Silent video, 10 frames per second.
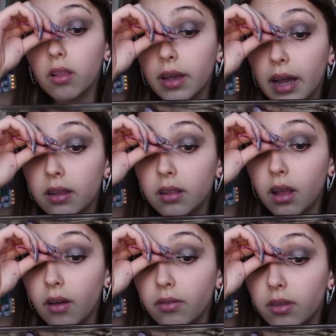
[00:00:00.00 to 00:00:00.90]
like I
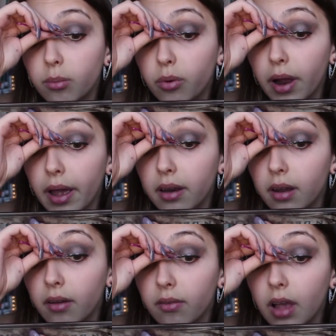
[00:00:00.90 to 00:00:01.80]
love this brand
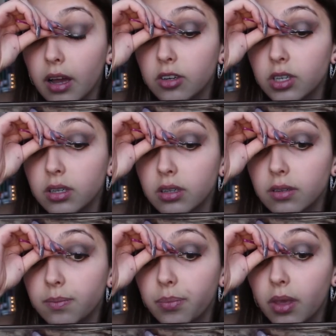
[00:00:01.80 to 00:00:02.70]
of
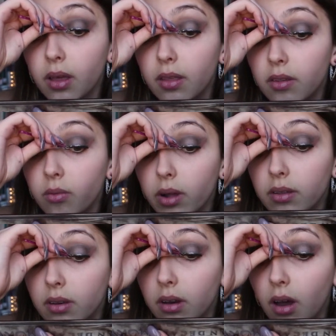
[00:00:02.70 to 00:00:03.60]
lashes. This
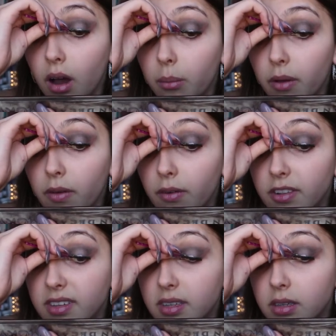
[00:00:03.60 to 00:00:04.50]
one's not my favorite
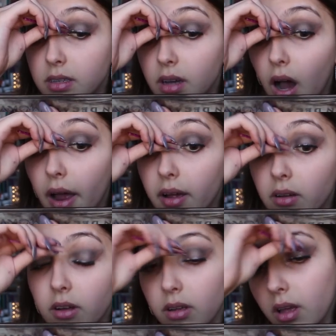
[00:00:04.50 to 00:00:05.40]

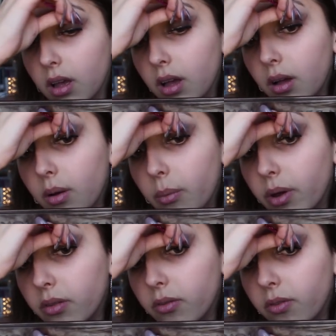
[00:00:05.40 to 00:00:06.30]
style
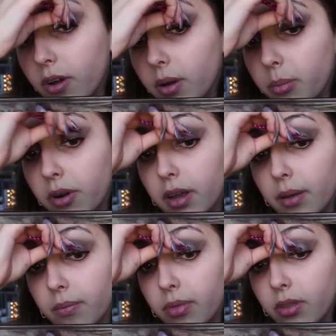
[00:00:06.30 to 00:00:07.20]
but it's very
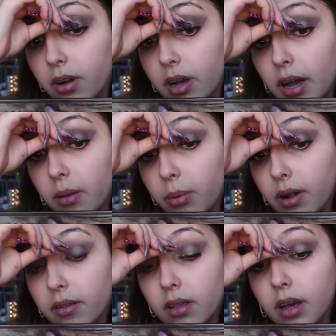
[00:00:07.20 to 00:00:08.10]
pretty. They're kind of
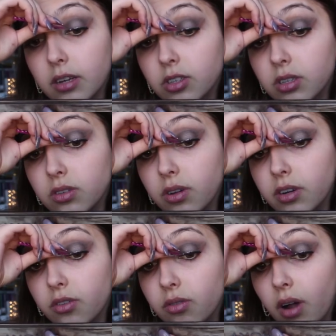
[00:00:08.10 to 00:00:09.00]
pricey lashes, so I
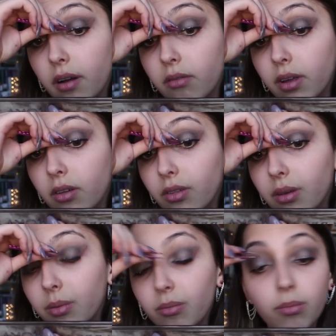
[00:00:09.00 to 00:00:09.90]
try to reuse
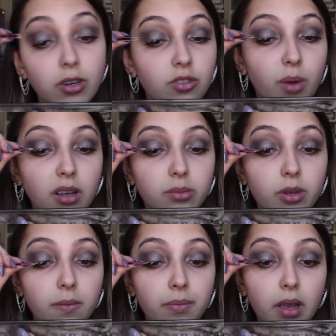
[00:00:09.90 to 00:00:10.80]
them as much as
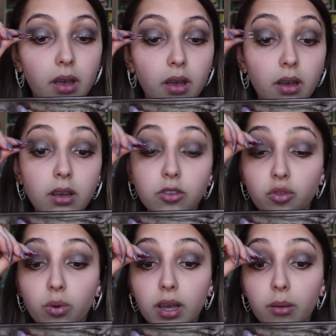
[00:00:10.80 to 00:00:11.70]
possible because
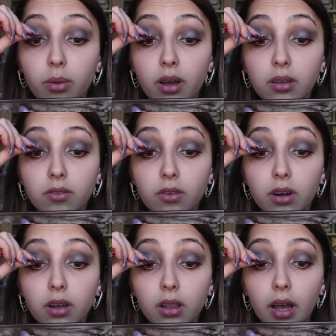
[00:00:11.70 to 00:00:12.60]
28 bucks
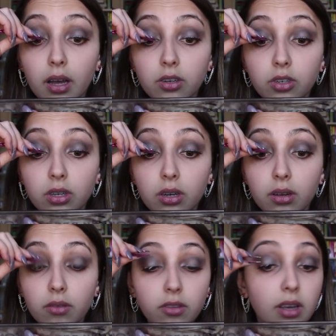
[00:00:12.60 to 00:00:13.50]
for a lash,
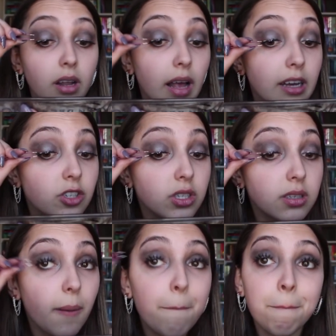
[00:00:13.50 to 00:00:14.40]
set of lashes,
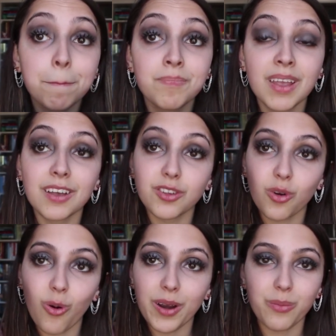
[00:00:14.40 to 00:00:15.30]

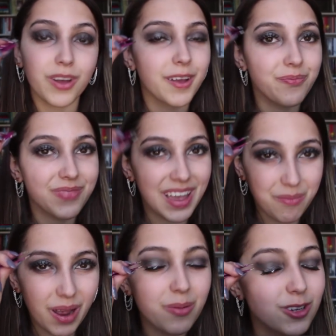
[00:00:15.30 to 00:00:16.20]
quite a bit in
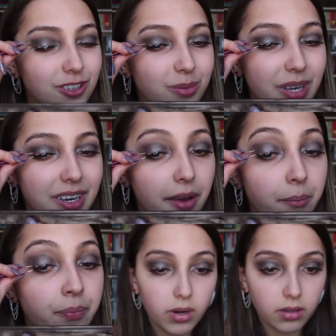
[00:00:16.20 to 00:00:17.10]
my personal
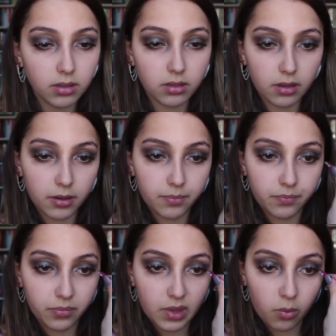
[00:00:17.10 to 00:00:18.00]
opinion. What else is there?
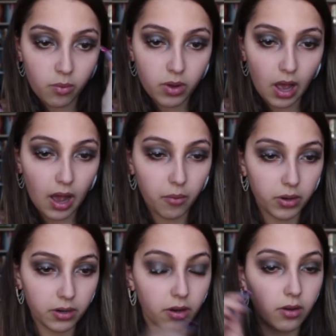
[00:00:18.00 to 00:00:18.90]
What would I
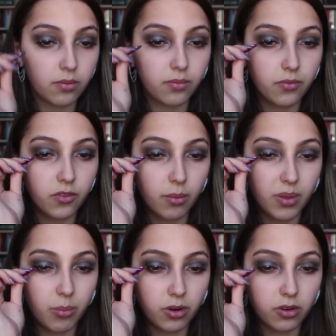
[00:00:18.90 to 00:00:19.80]
want to know from
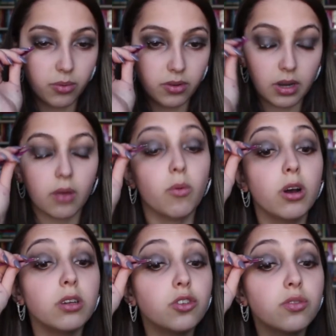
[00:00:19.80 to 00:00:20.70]
the booktubers that I
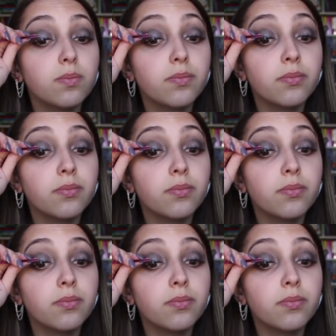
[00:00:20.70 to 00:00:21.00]
watch?